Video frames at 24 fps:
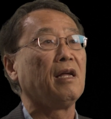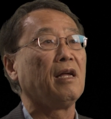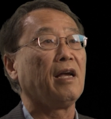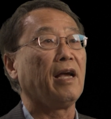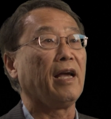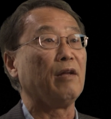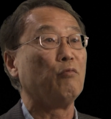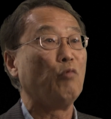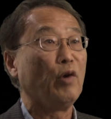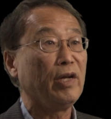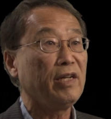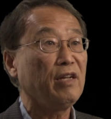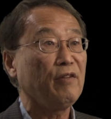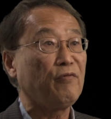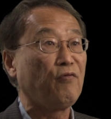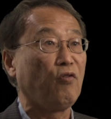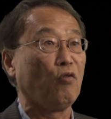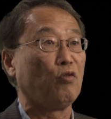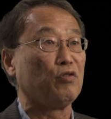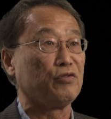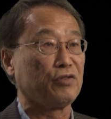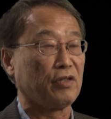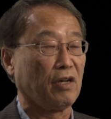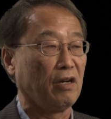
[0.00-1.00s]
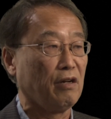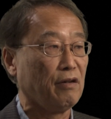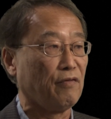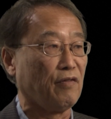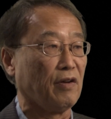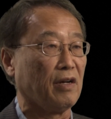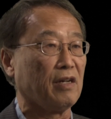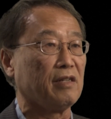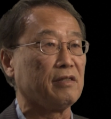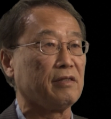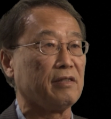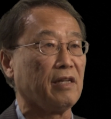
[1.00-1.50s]
And when it falls
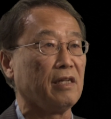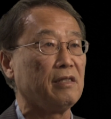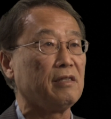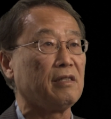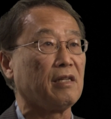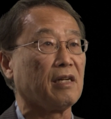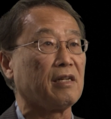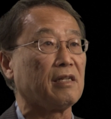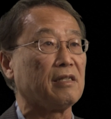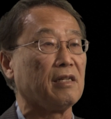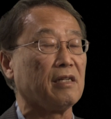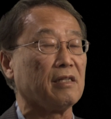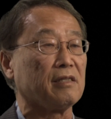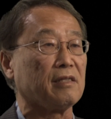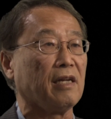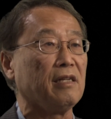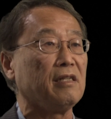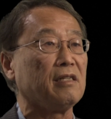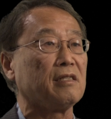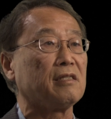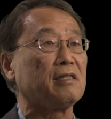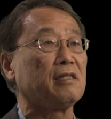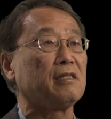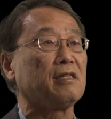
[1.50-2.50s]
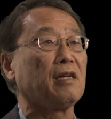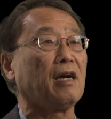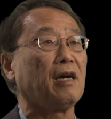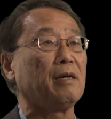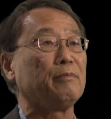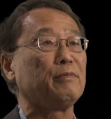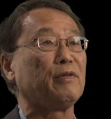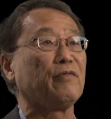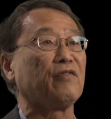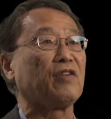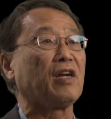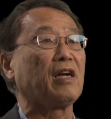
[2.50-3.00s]
over, then it's the
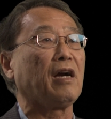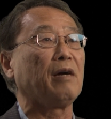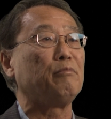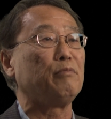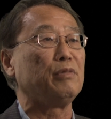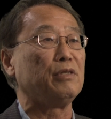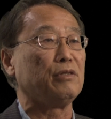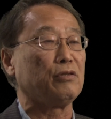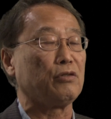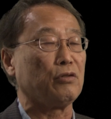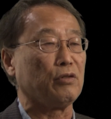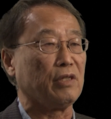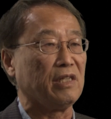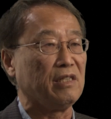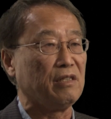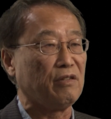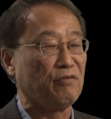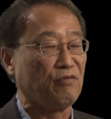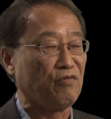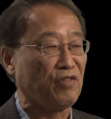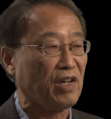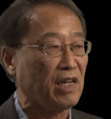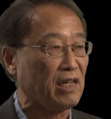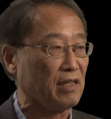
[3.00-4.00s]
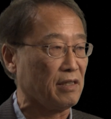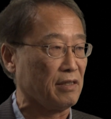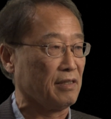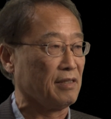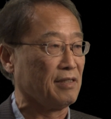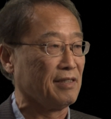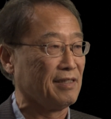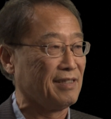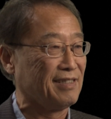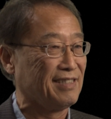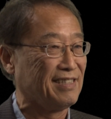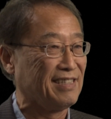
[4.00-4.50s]
time for the government to intervene,
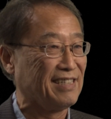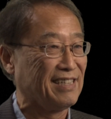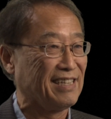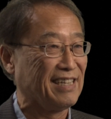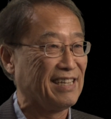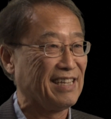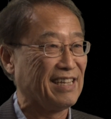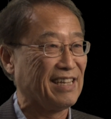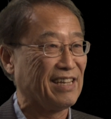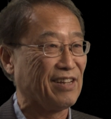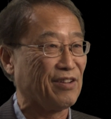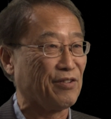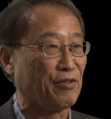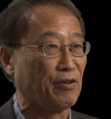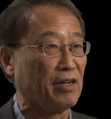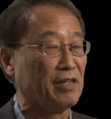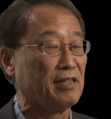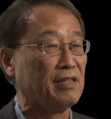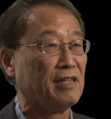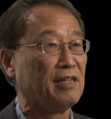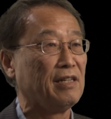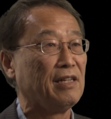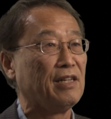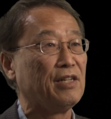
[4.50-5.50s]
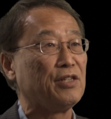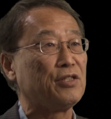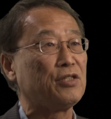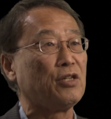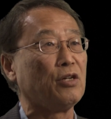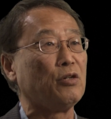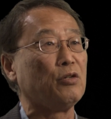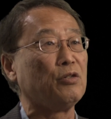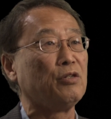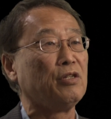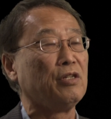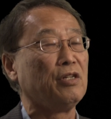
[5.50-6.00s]
right?
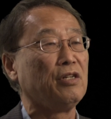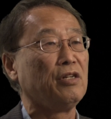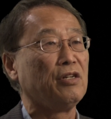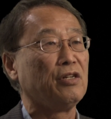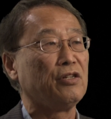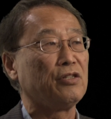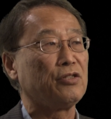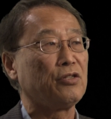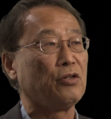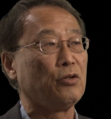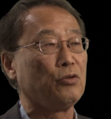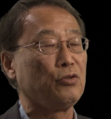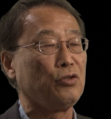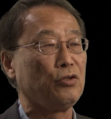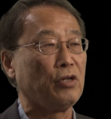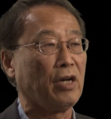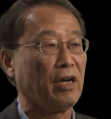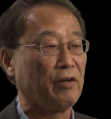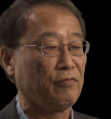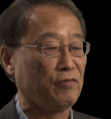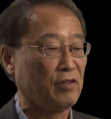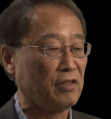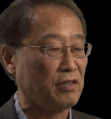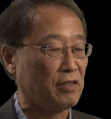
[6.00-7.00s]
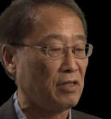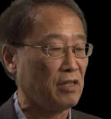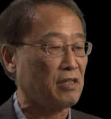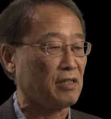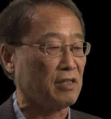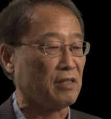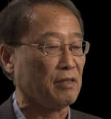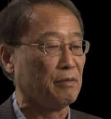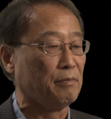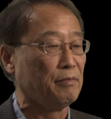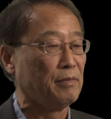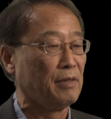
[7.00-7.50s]
So you have this
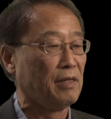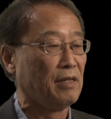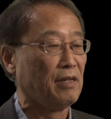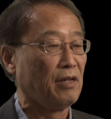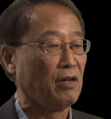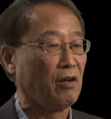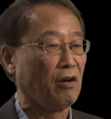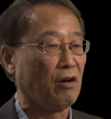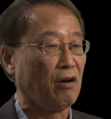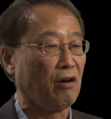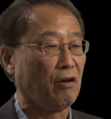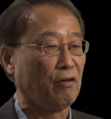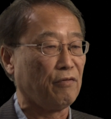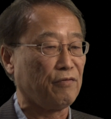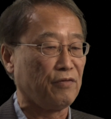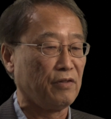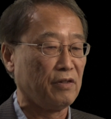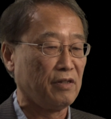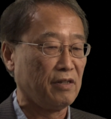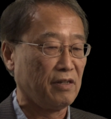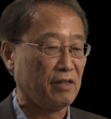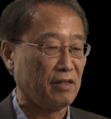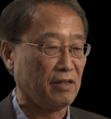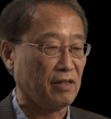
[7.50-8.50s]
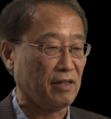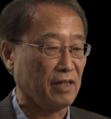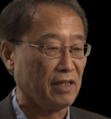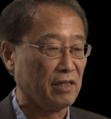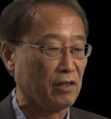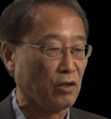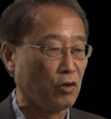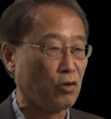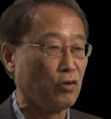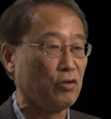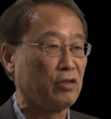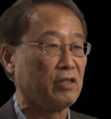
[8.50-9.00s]
system of, in
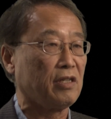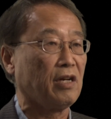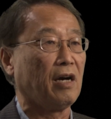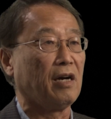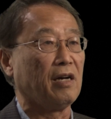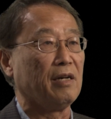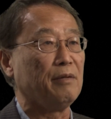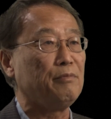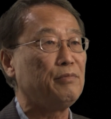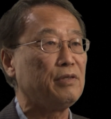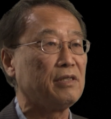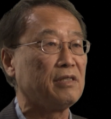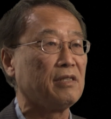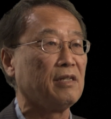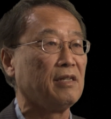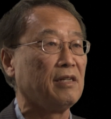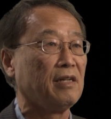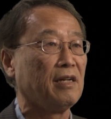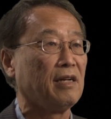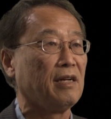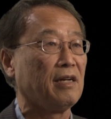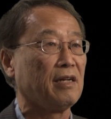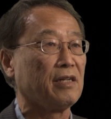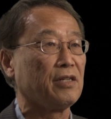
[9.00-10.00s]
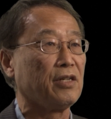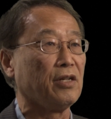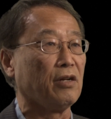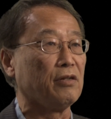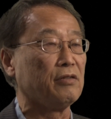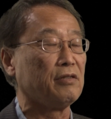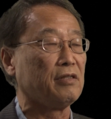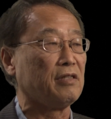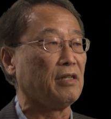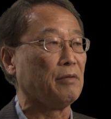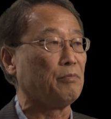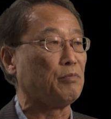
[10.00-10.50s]
the good times,
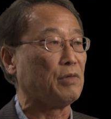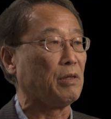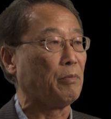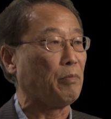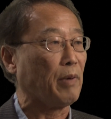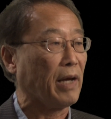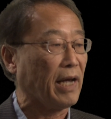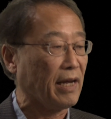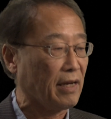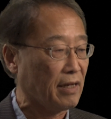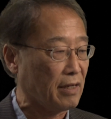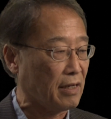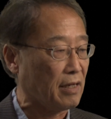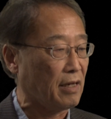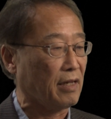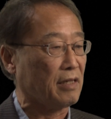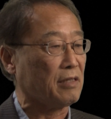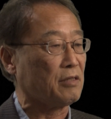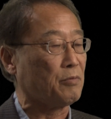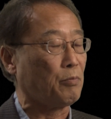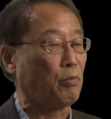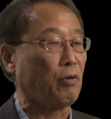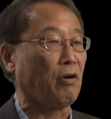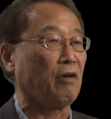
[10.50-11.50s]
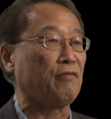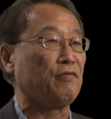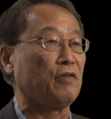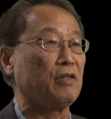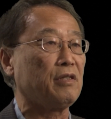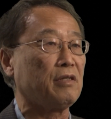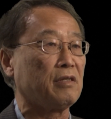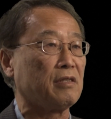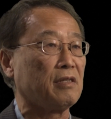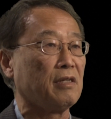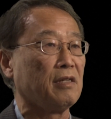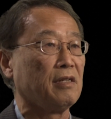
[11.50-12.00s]
the bank collects
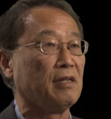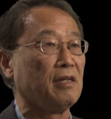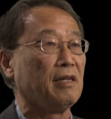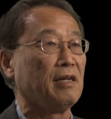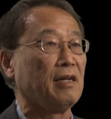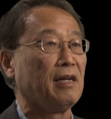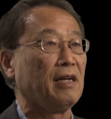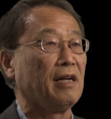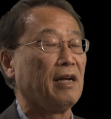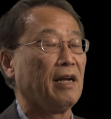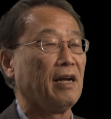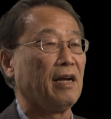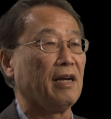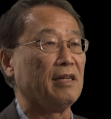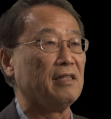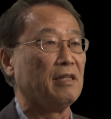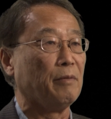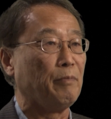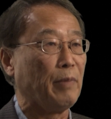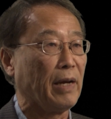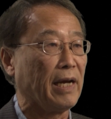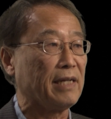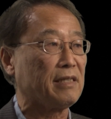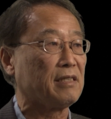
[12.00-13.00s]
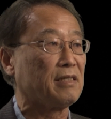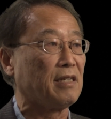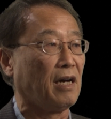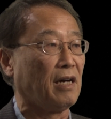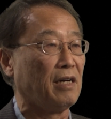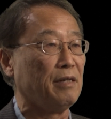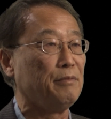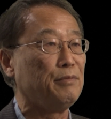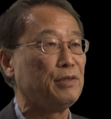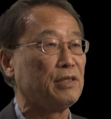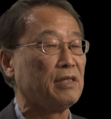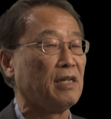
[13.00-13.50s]
profits. In the bad
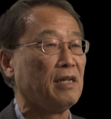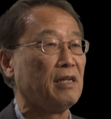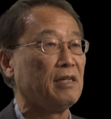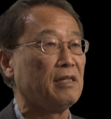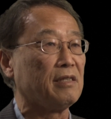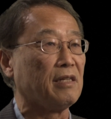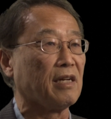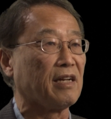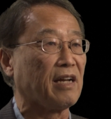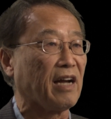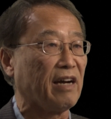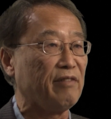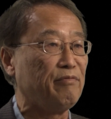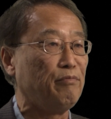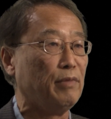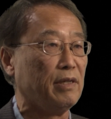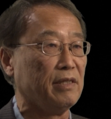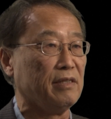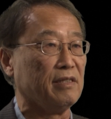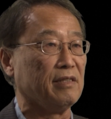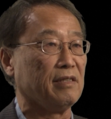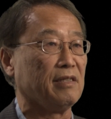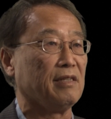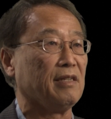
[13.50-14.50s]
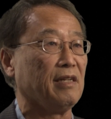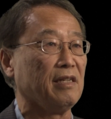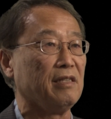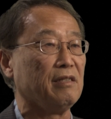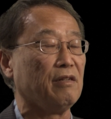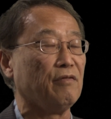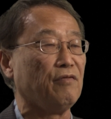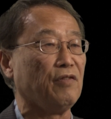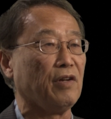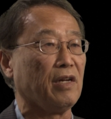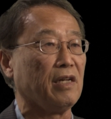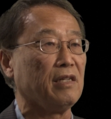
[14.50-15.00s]
times, the government
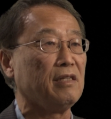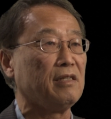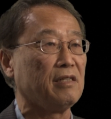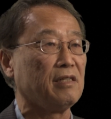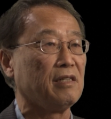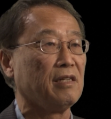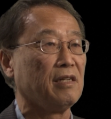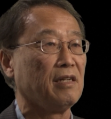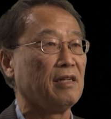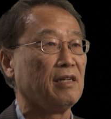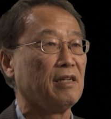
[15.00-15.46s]
intervenes